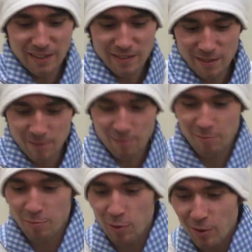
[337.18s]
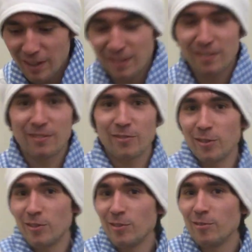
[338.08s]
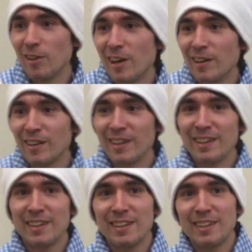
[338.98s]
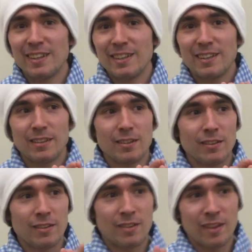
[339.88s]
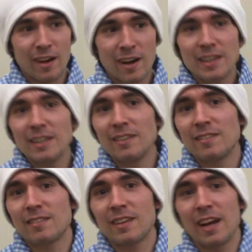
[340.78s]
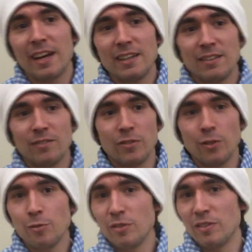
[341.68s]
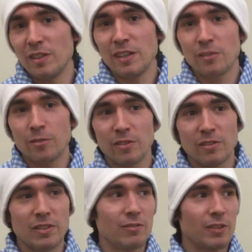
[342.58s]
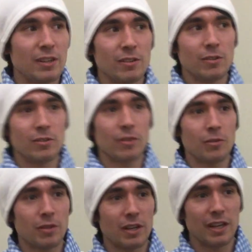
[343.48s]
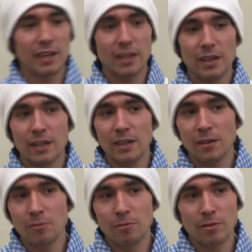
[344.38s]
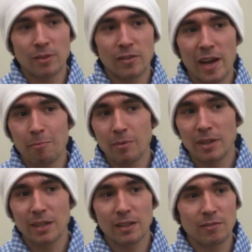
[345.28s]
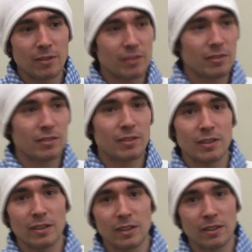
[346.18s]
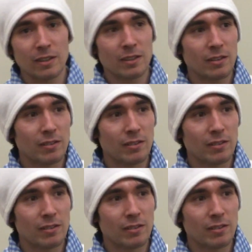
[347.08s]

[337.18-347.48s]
at certain points for too long, the audience kind of loses interest and wonders, okay, what's happening? What's gonna...